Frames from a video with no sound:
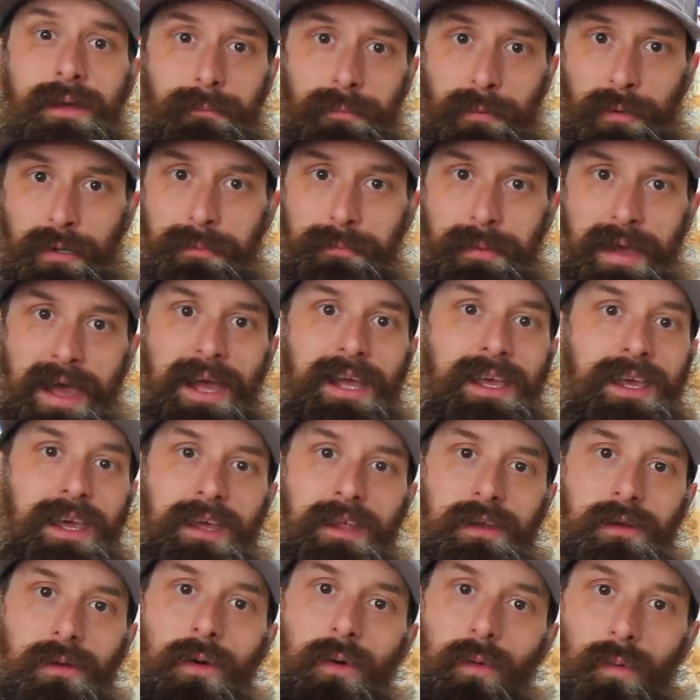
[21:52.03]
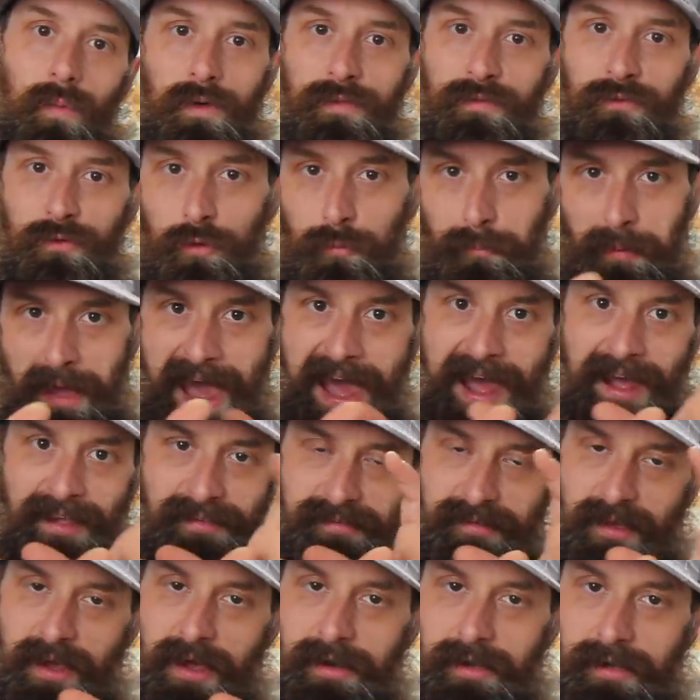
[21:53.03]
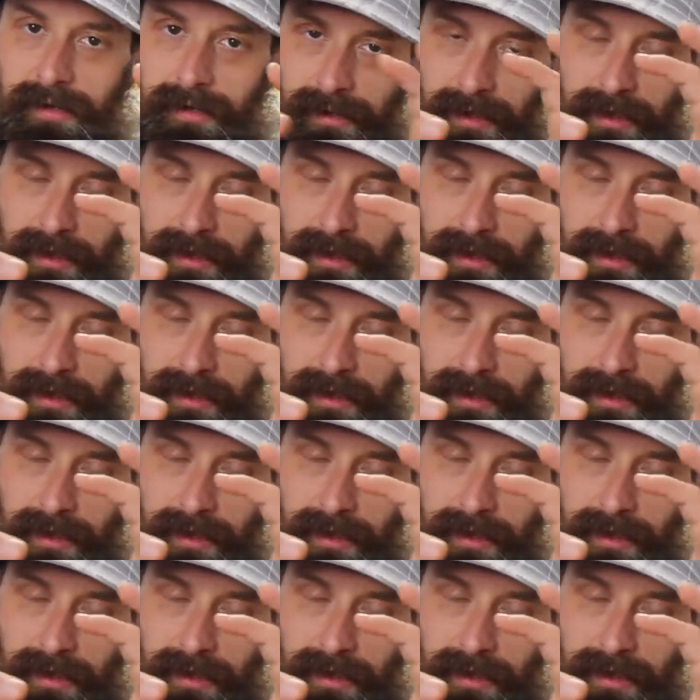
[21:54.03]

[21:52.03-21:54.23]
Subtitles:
and put it back in with new pads on it.